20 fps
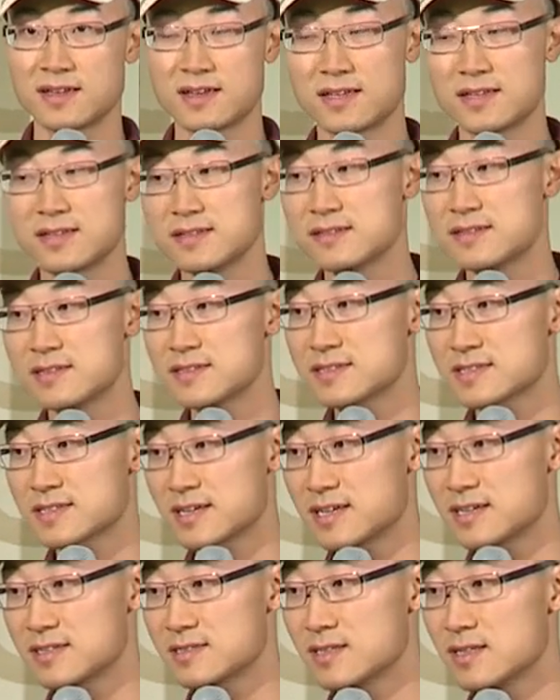And in this
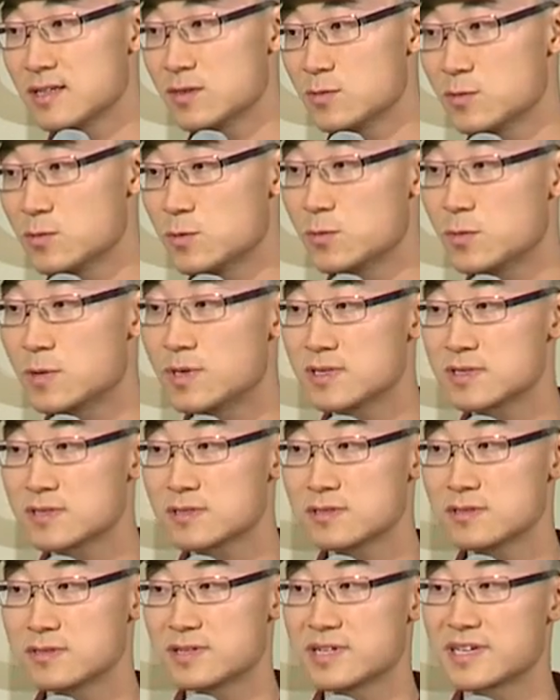case, we
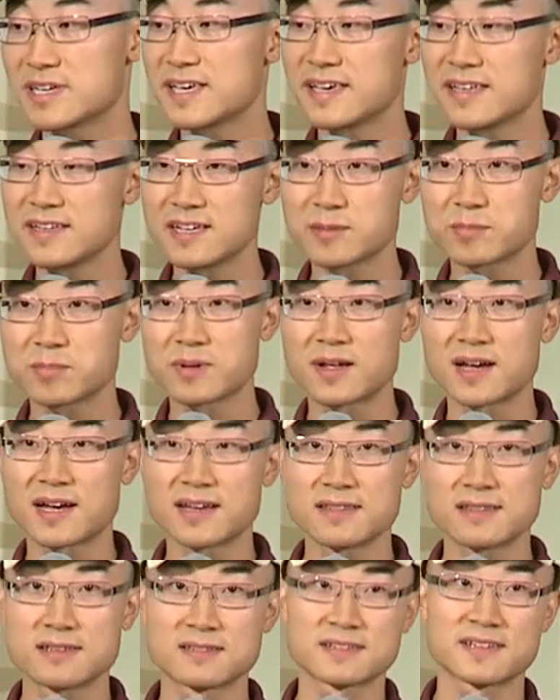want to again
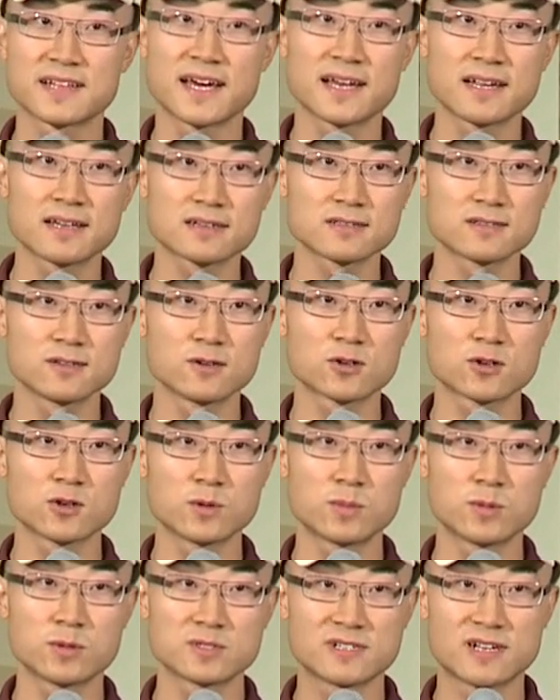apply the static
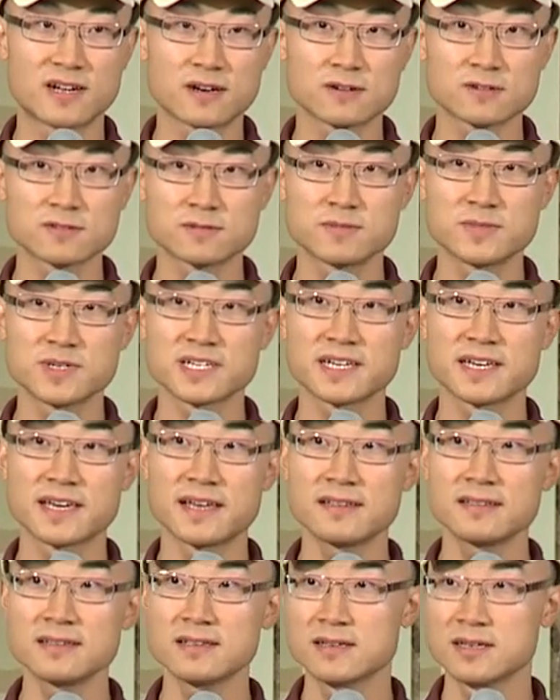local push algorithm
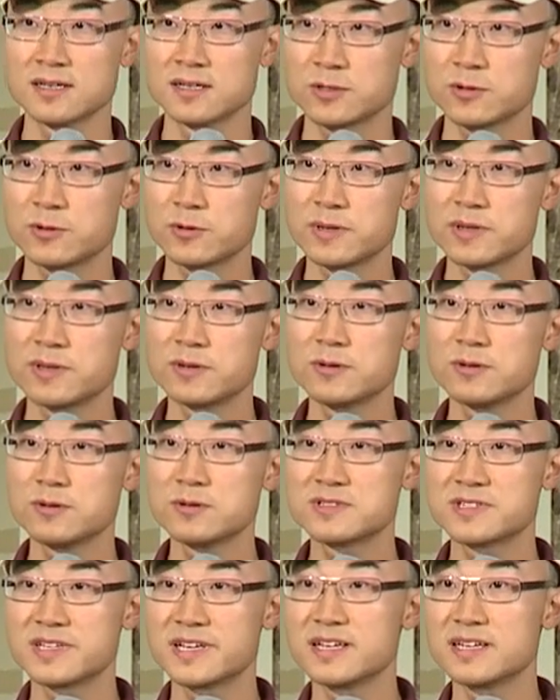again to
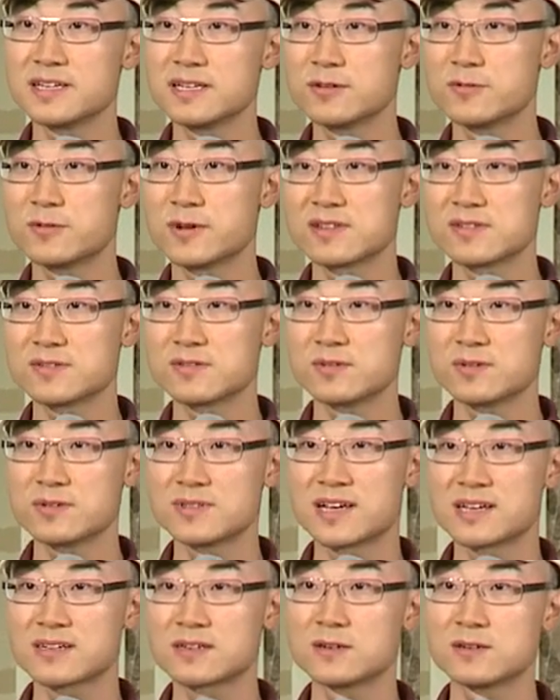reduce any residue
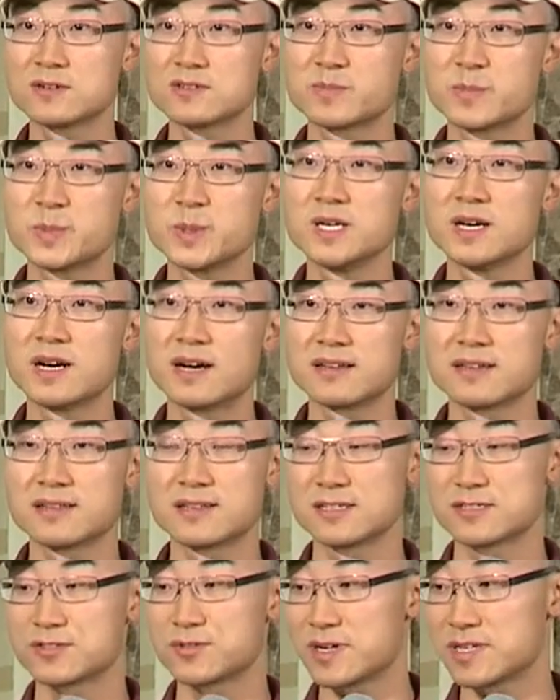that goes beyond
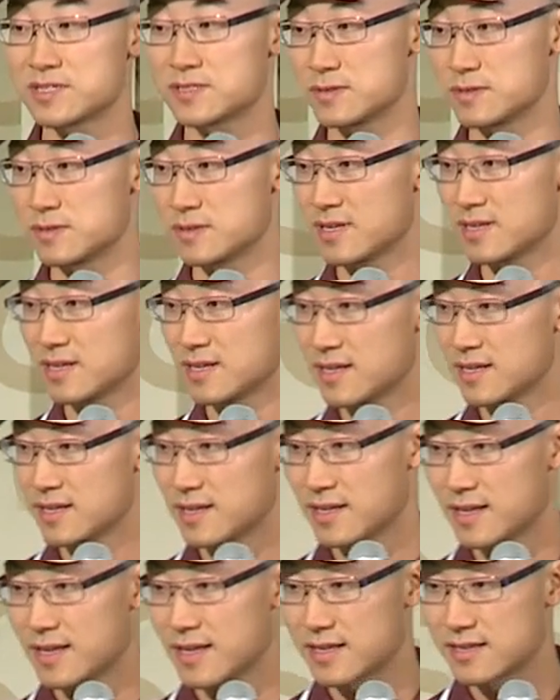the threshold.
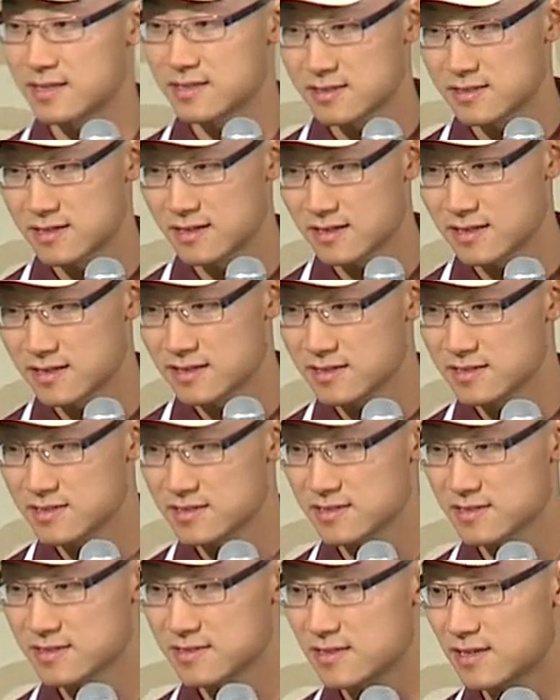And uh, this
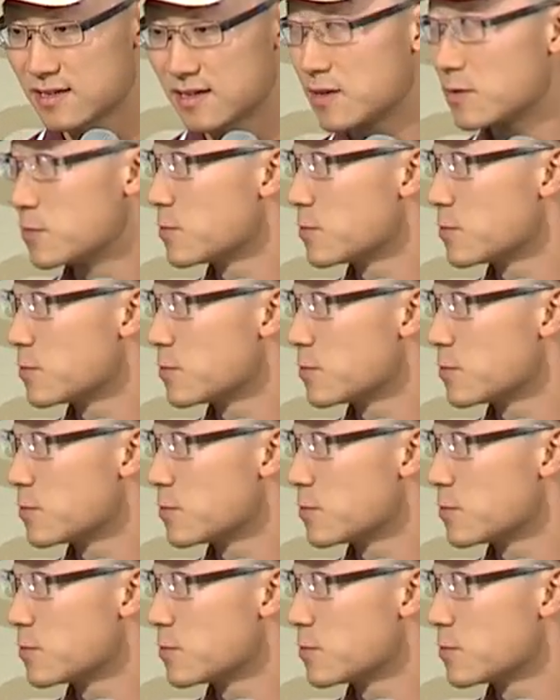is uh,